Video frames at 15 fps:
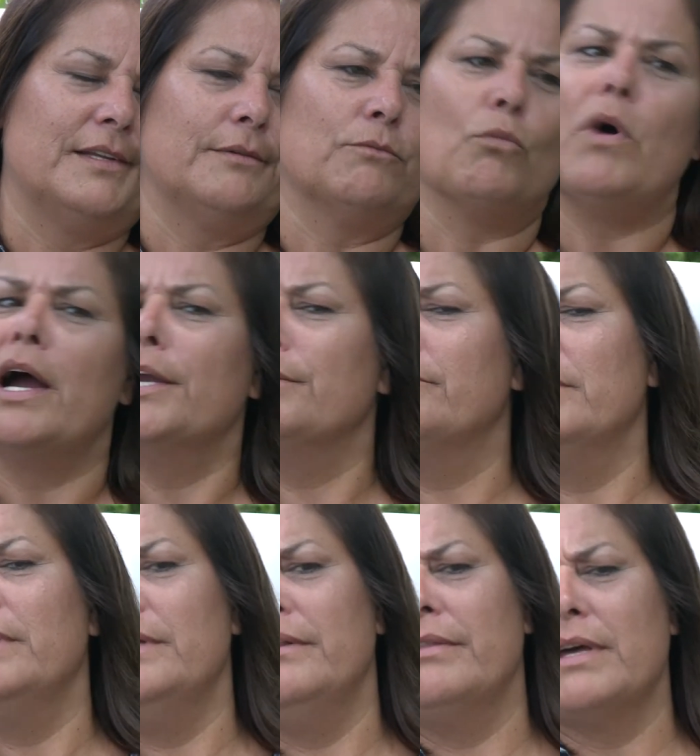Why do we
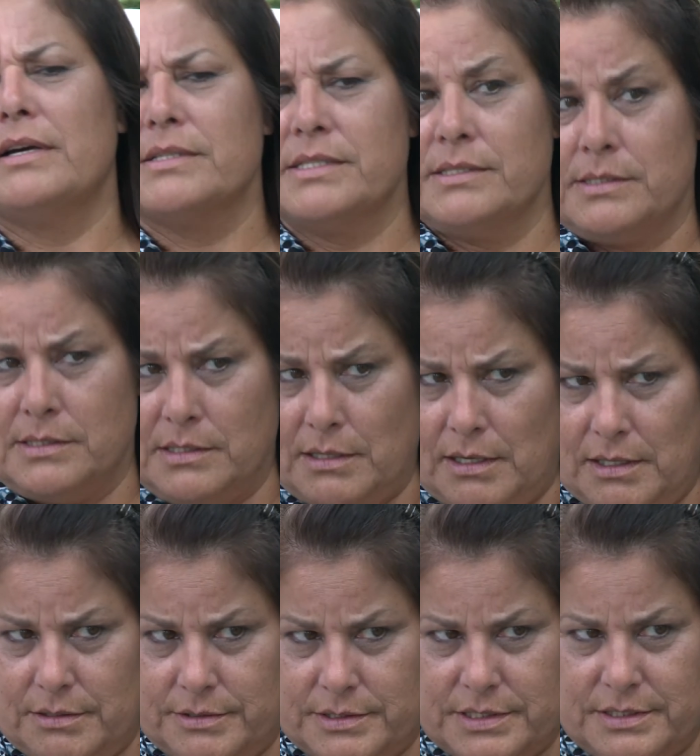need thousands of
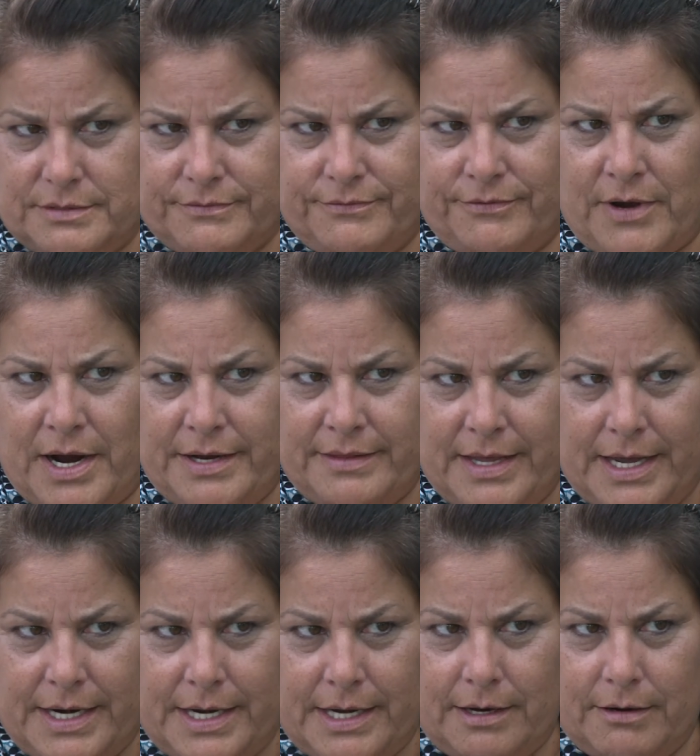dollars to find
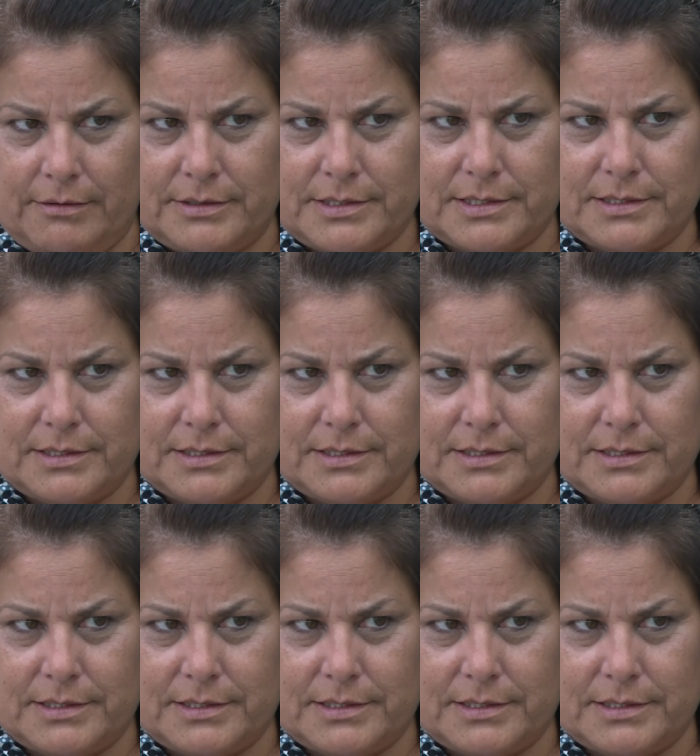that out?